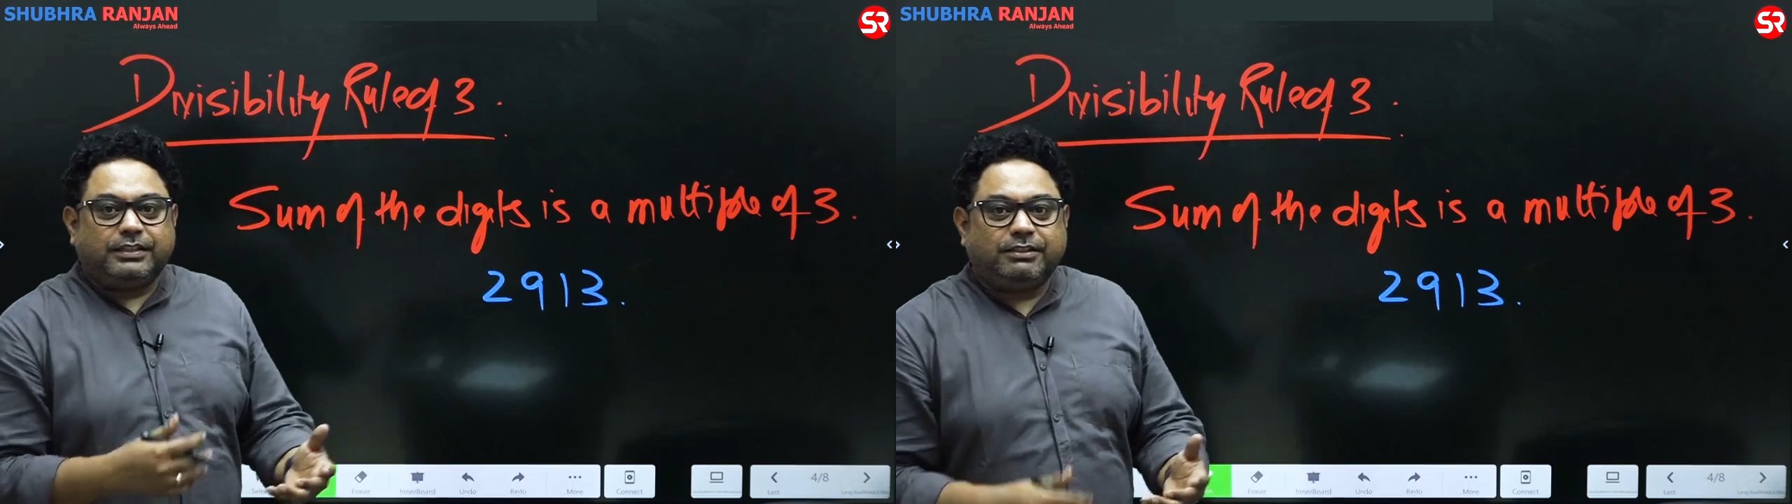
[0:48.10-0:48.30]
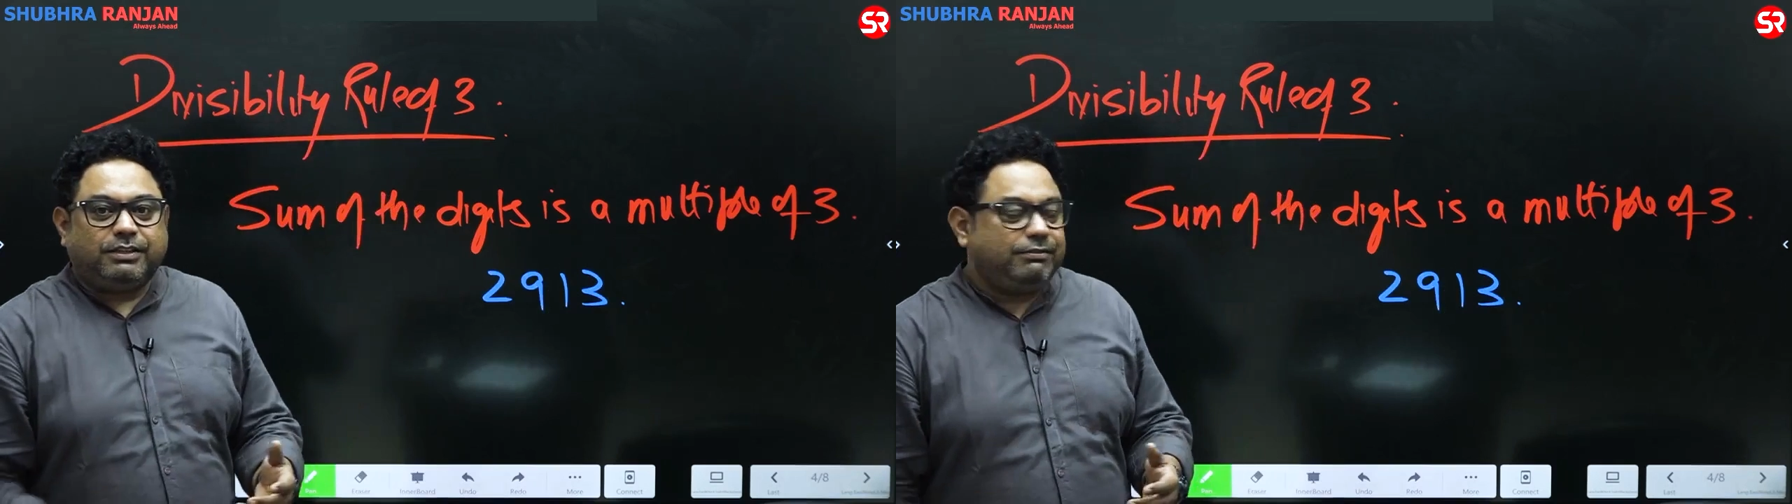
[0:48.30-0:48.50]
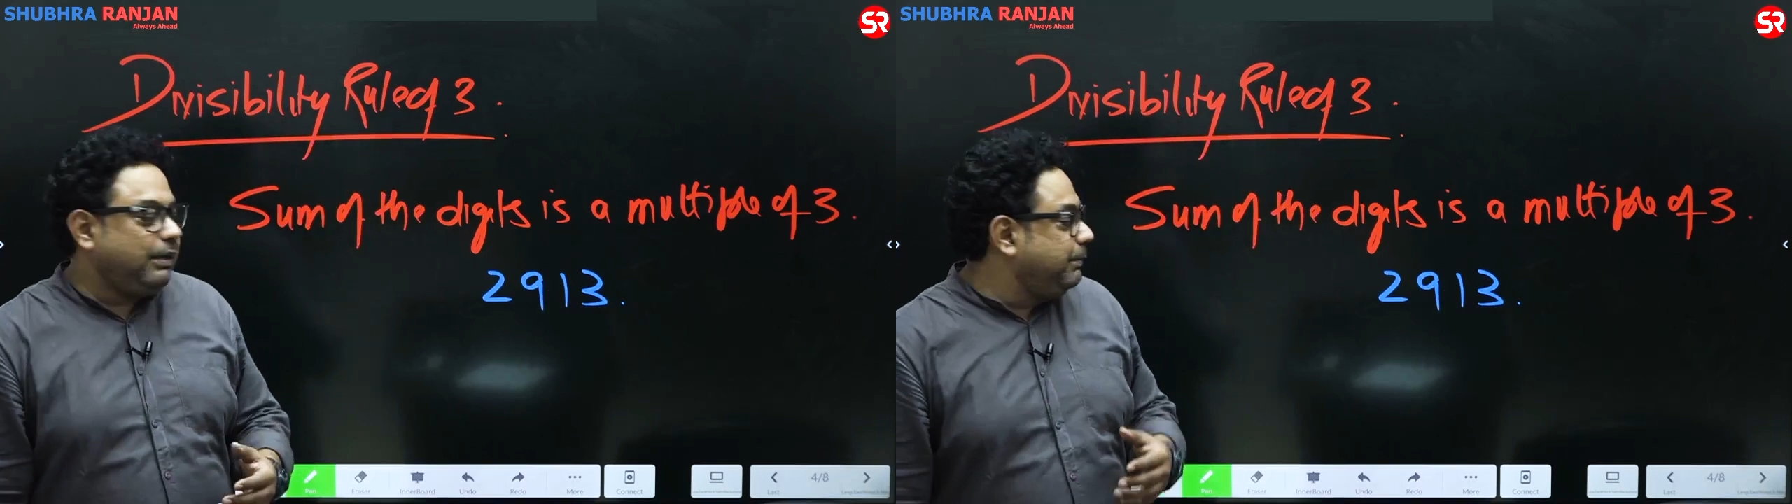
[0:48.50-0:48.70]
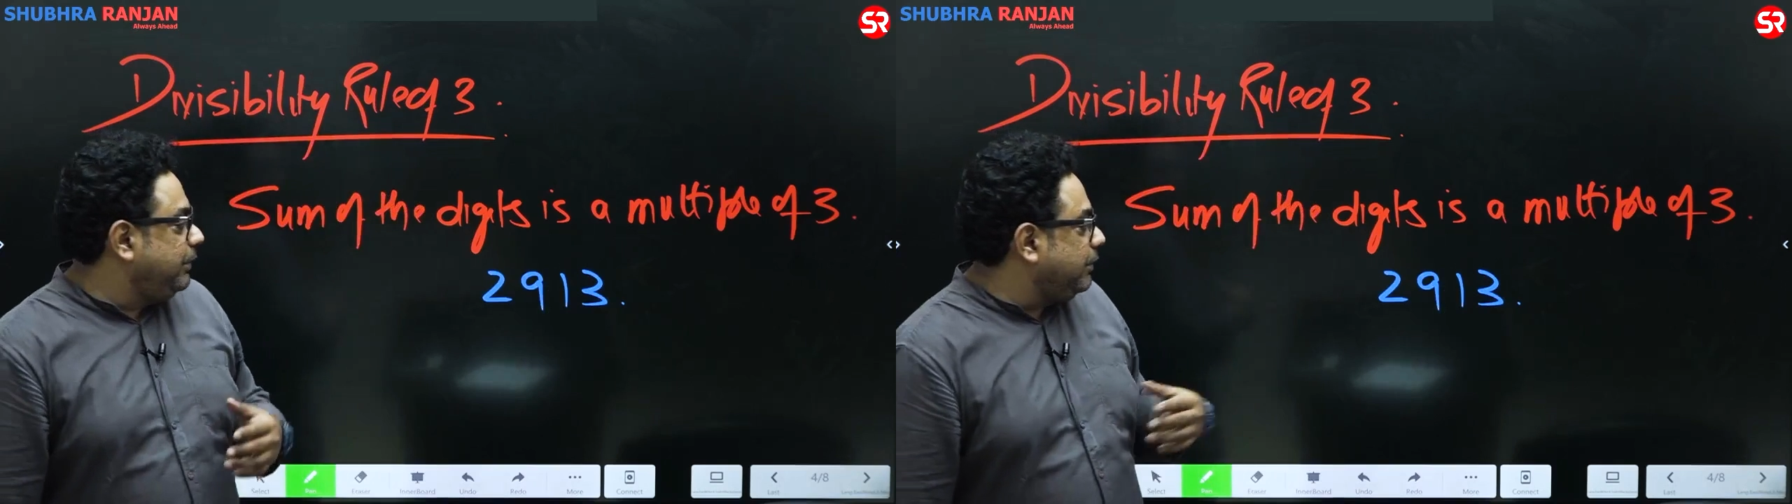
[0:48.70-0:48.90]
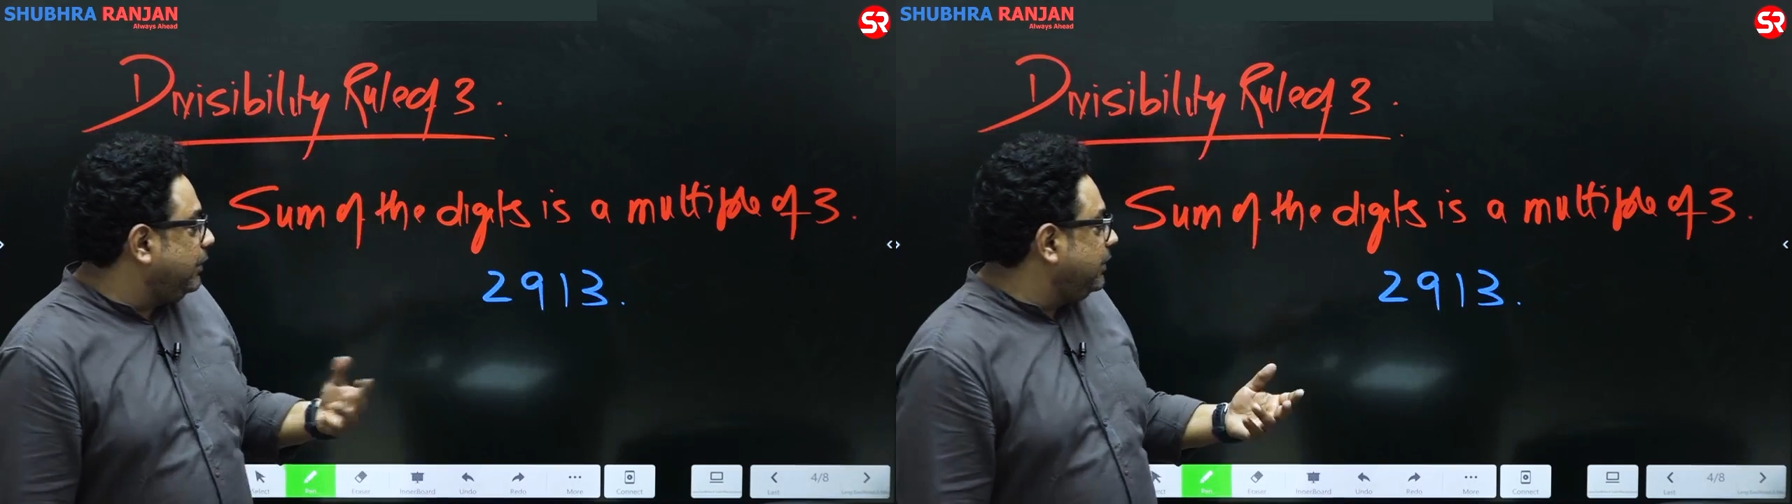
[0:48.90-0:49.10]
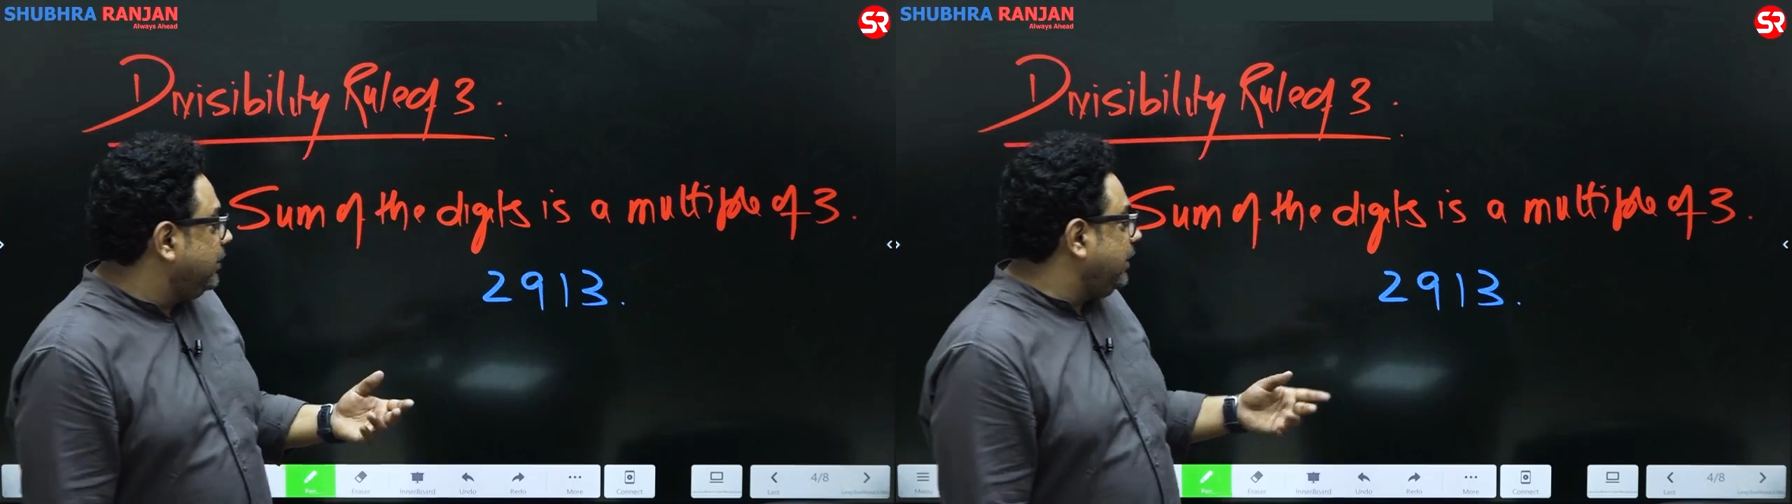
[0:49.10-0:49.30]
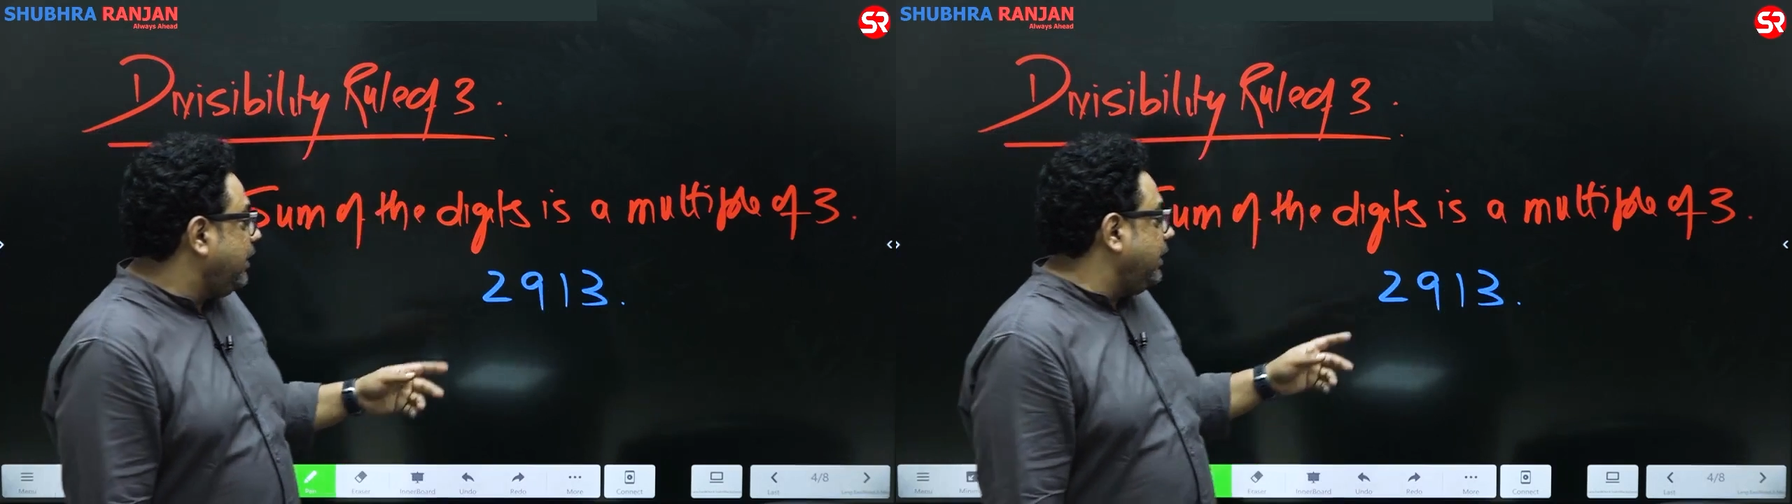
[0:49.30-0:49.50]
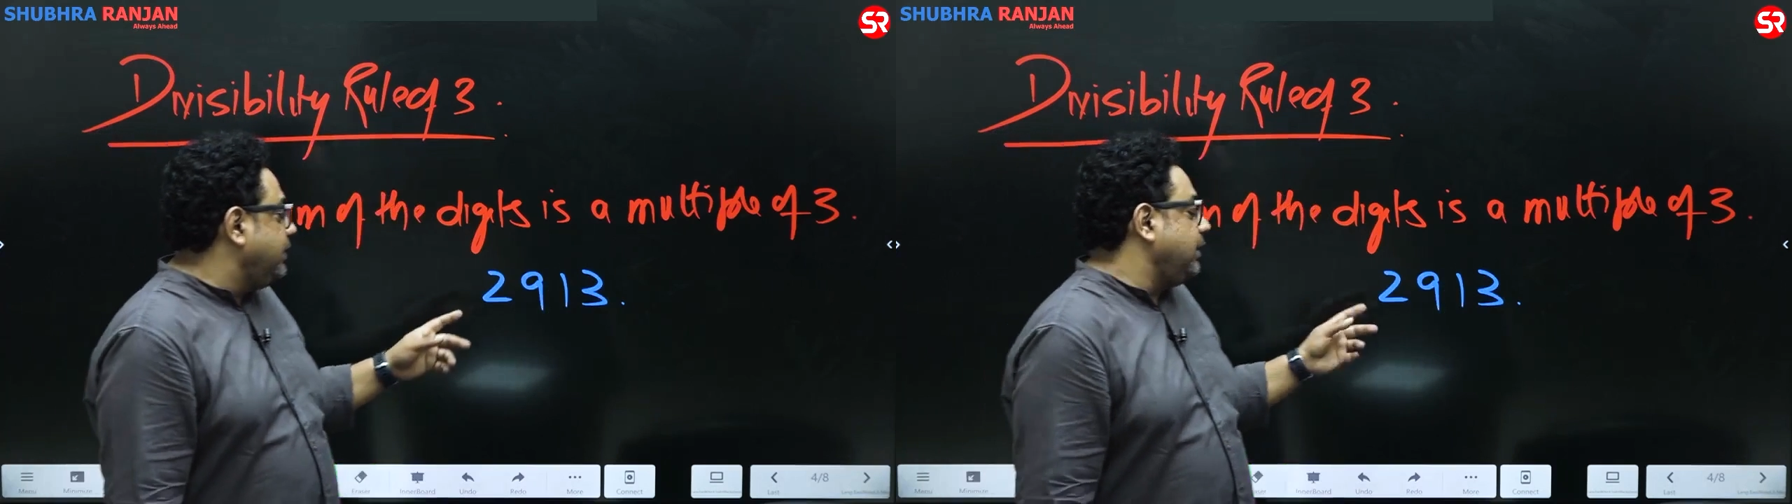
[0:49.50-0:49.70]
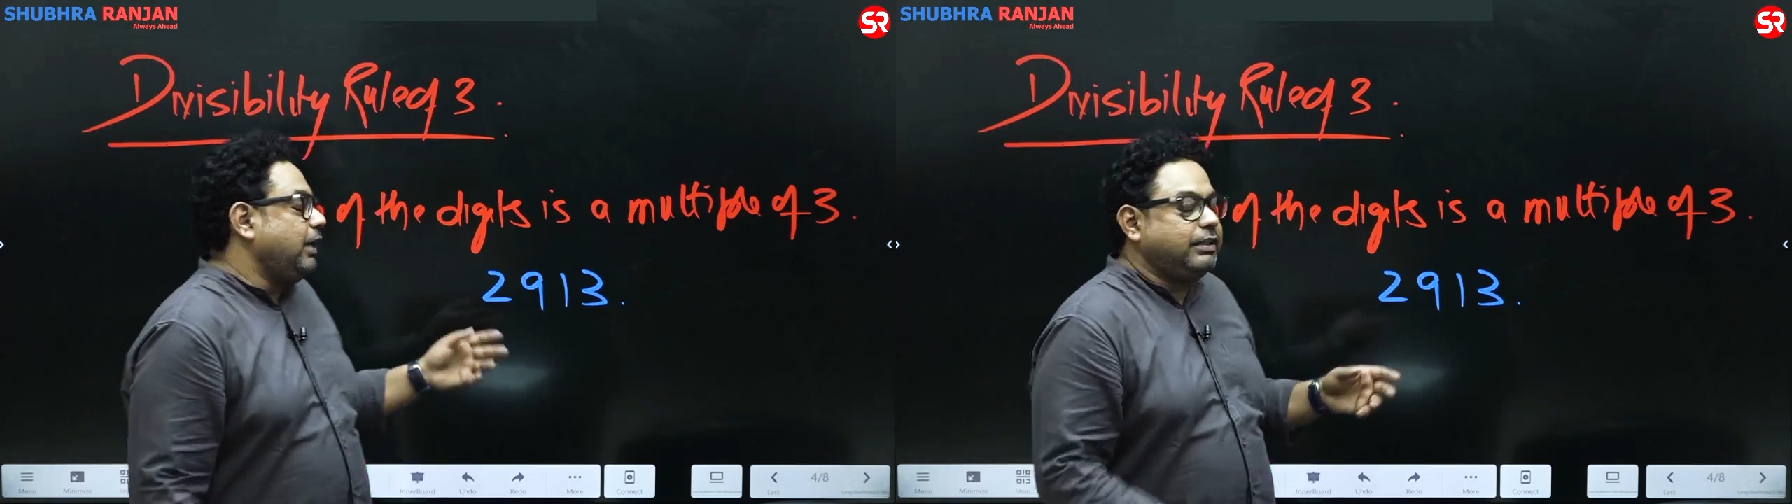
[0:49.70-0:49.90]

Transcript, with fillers: is what we have been taught in the class,